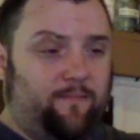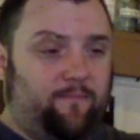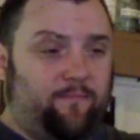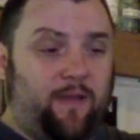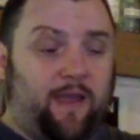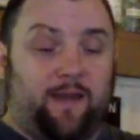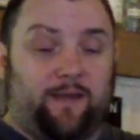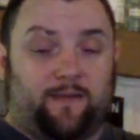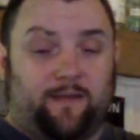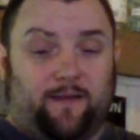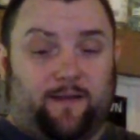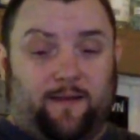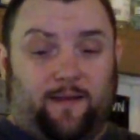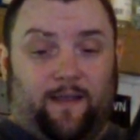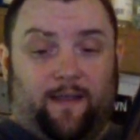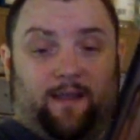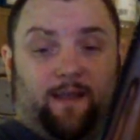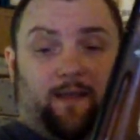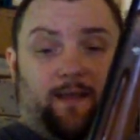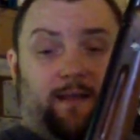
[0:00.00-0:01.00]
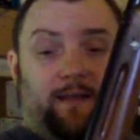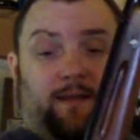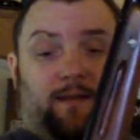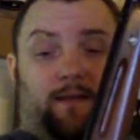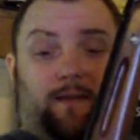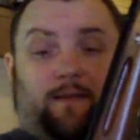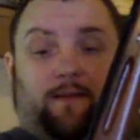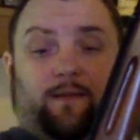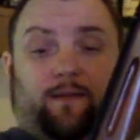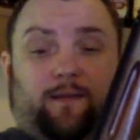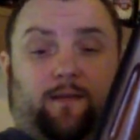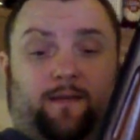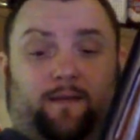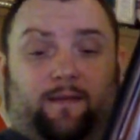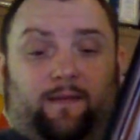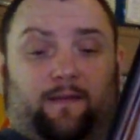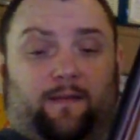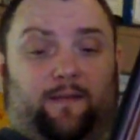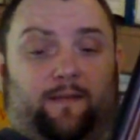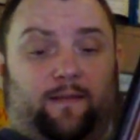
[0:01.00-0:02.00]
basically
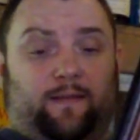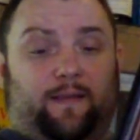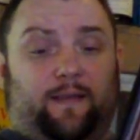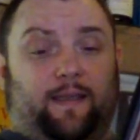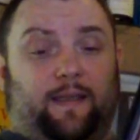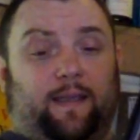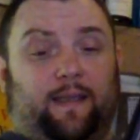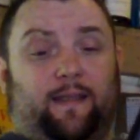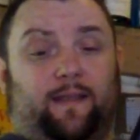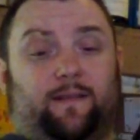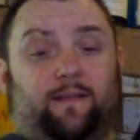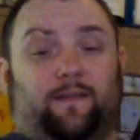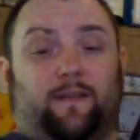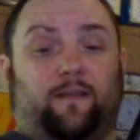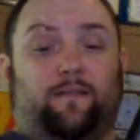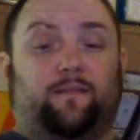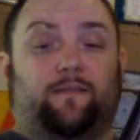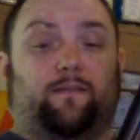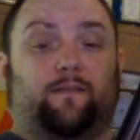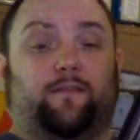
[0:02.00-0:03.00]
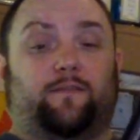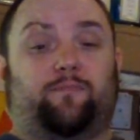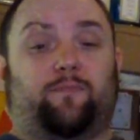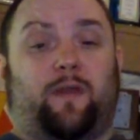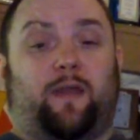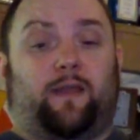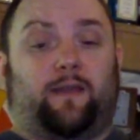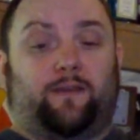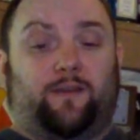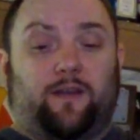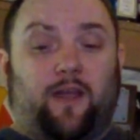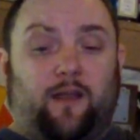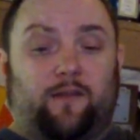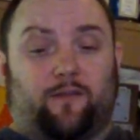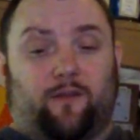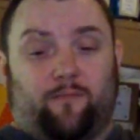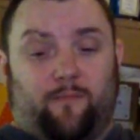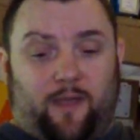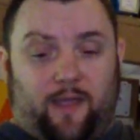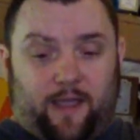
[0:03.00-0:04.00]
it just sprang shut
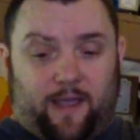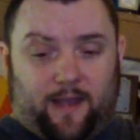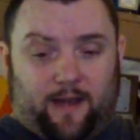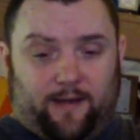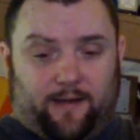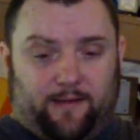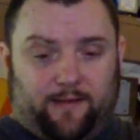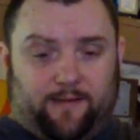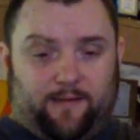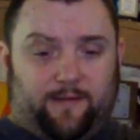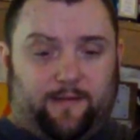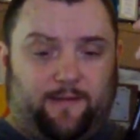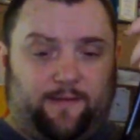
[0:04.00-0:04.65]
on my hand.